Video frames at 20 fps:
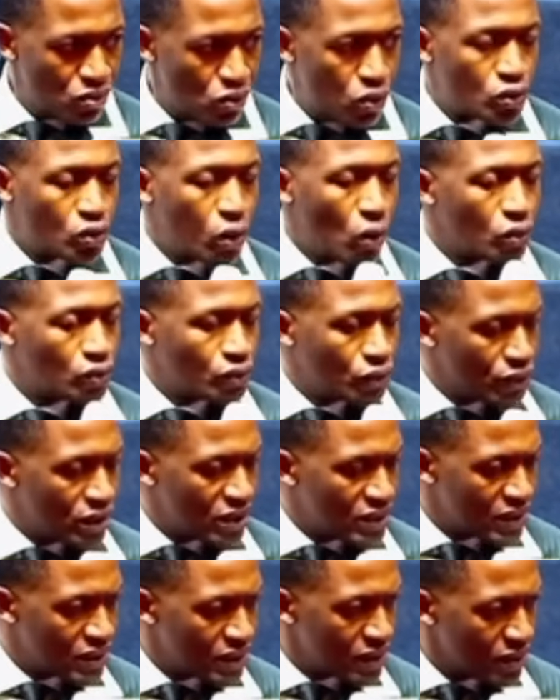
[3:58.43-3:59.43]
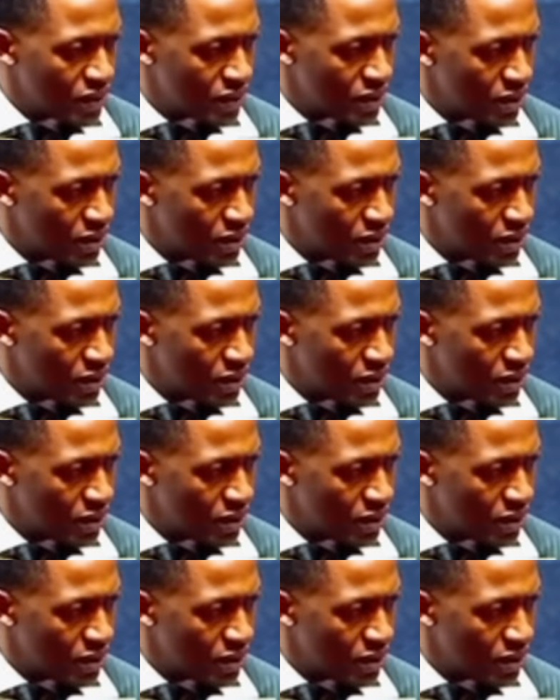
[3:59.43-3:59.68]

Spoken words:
Who told you this?